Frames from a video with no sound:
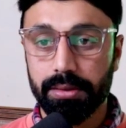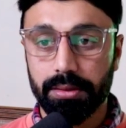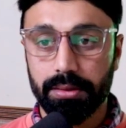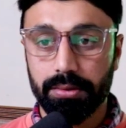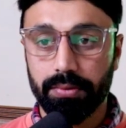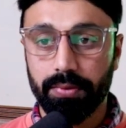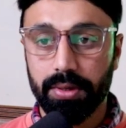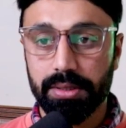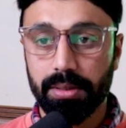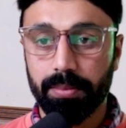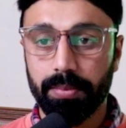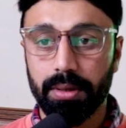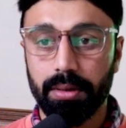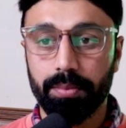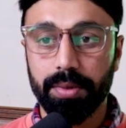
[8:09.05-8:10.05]
So for
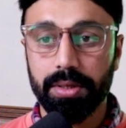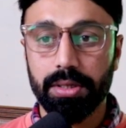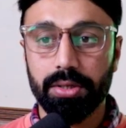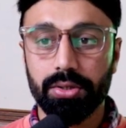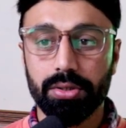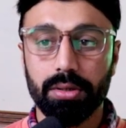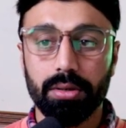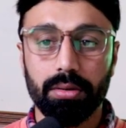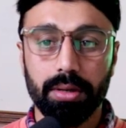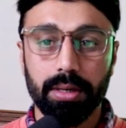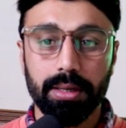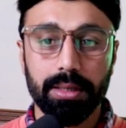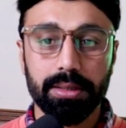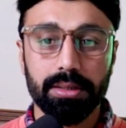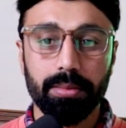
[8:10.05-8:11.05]
example, pagination
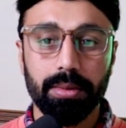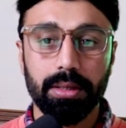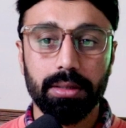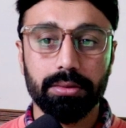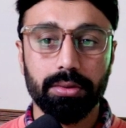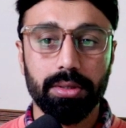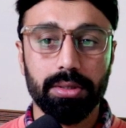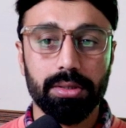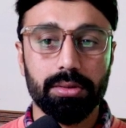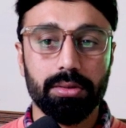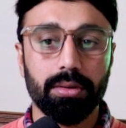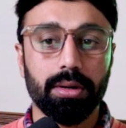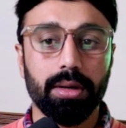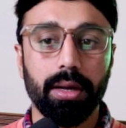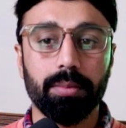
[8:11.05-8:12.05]
non-indexable, so this is on
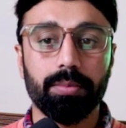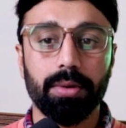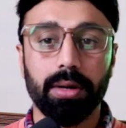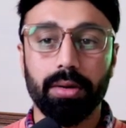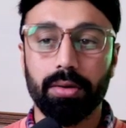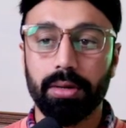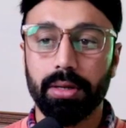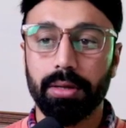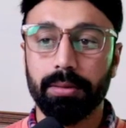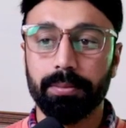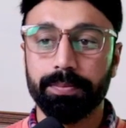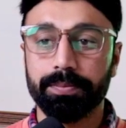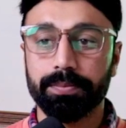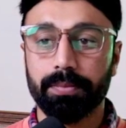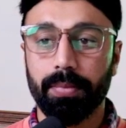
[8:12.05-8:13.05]
high priority,
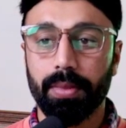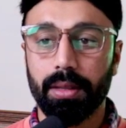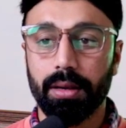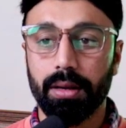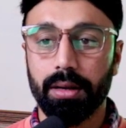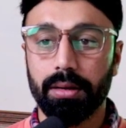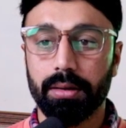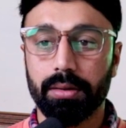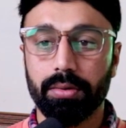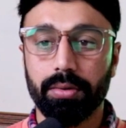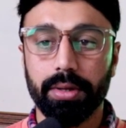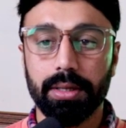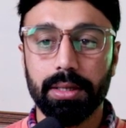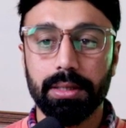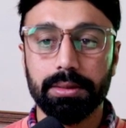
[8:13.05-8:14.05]
and
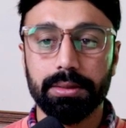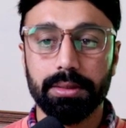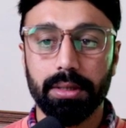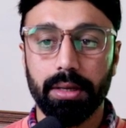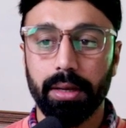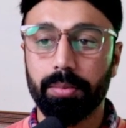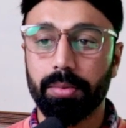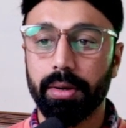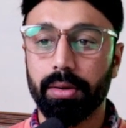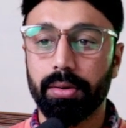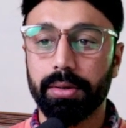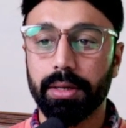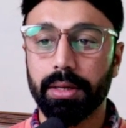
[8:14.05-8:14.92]
chronicles high priority,